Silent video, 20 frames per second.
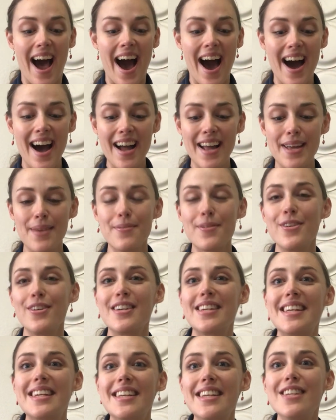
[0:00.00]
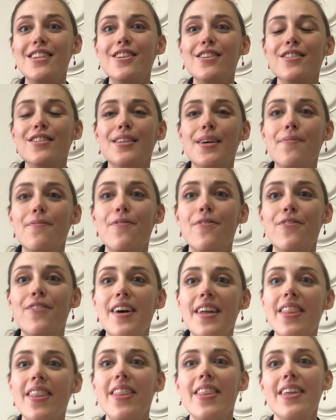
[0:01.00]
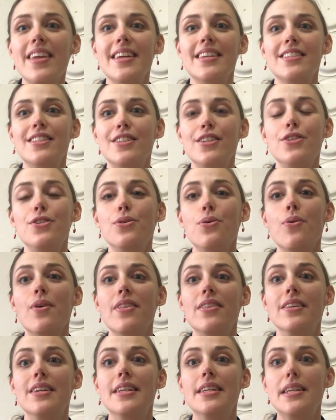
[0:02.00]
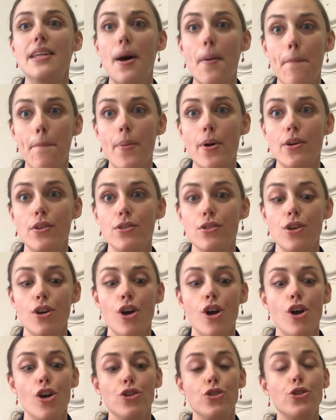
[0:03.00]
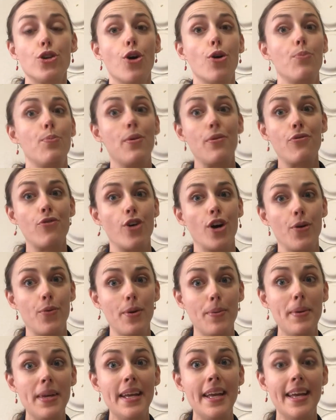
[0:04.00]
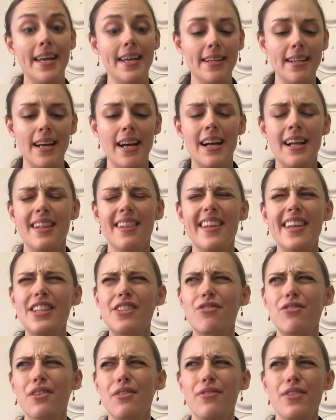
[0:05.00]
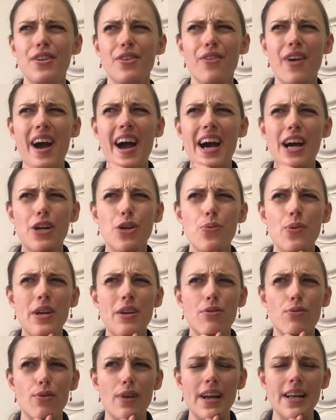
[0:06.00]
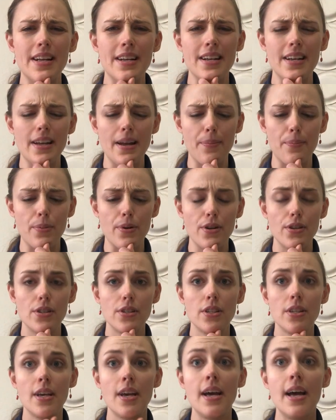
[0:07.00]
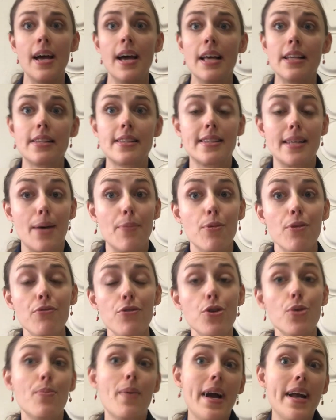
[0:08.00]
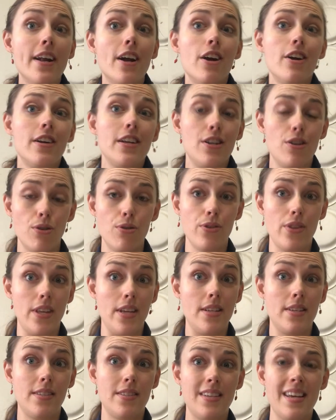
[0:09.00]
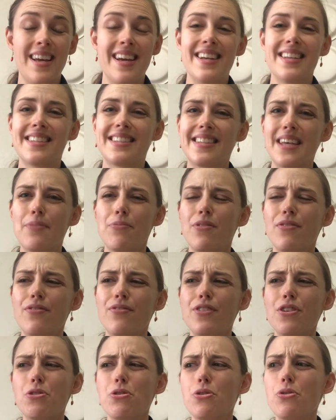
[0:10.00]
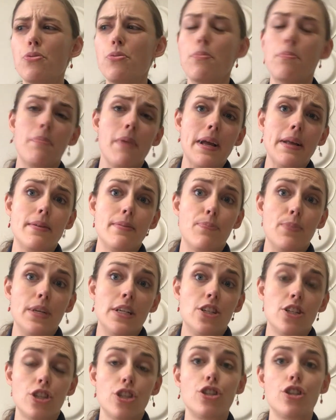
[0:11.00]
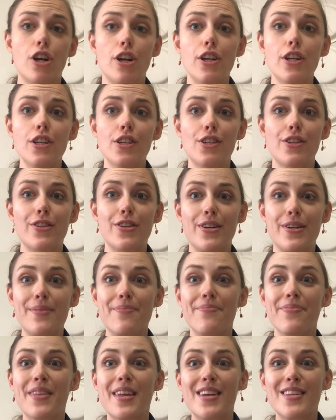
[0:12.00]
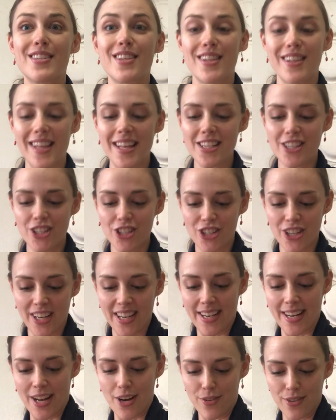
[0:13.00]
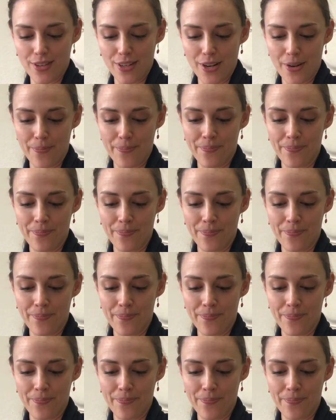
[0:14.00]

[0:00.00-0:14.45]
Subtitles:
I am going to teach you some fun things to do with numbers. So before we begin, let's review. How do we write numbers? Some of you might already know these. Some of you might be just starting to learn. So let's check it out.